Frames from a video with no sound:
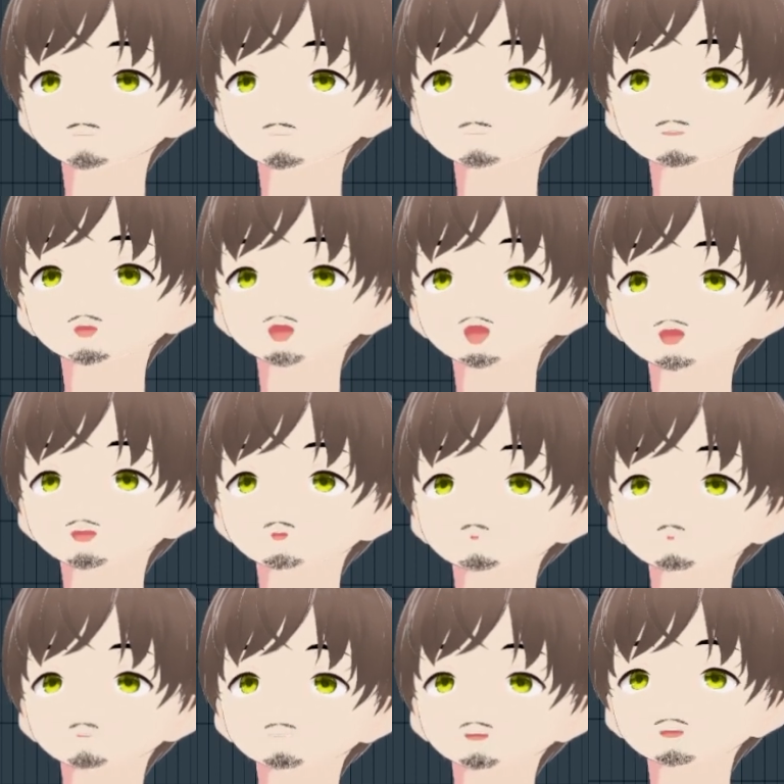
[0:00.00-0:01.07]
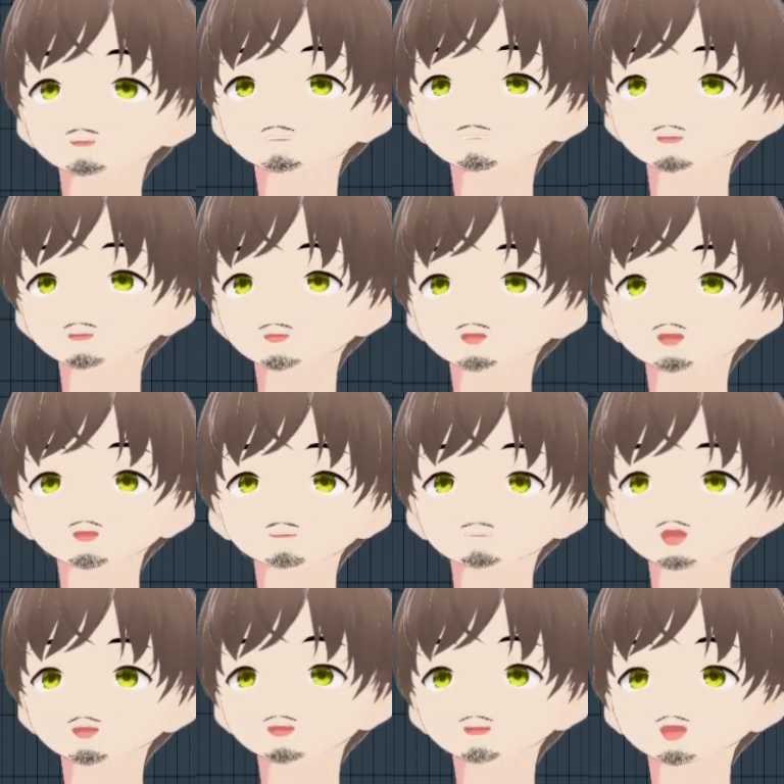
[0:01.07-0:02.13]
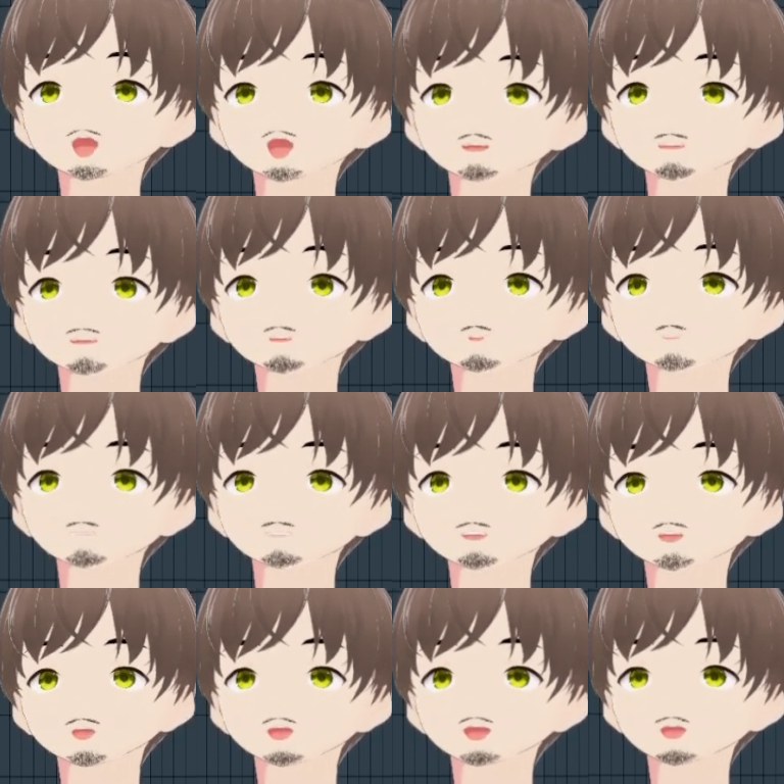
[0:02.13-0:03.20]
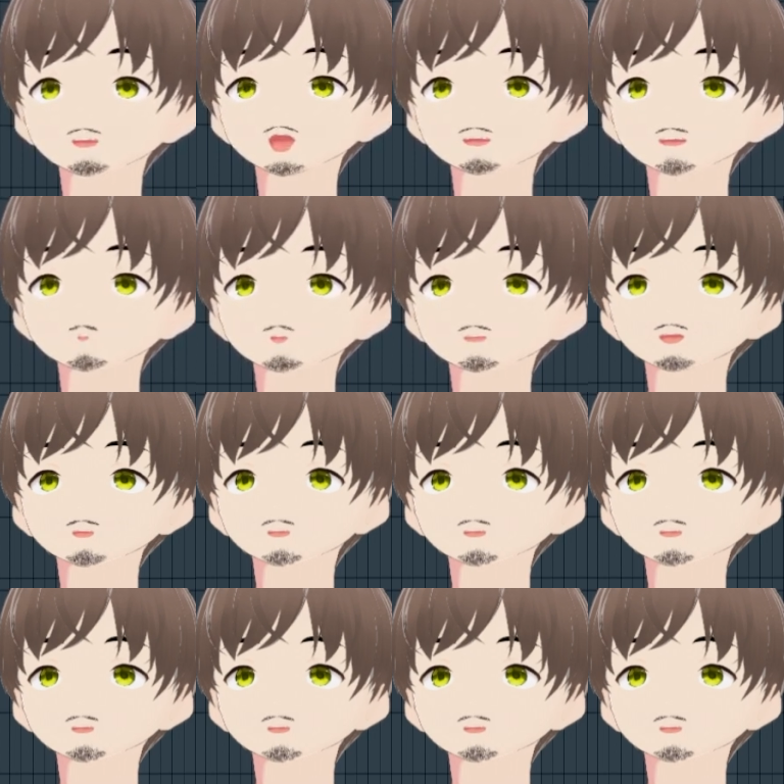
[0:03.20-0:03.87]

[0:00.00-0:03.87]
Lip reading: But I use Fresh Air. You can use Sound Goodizer and do the same thing that I'm doing here.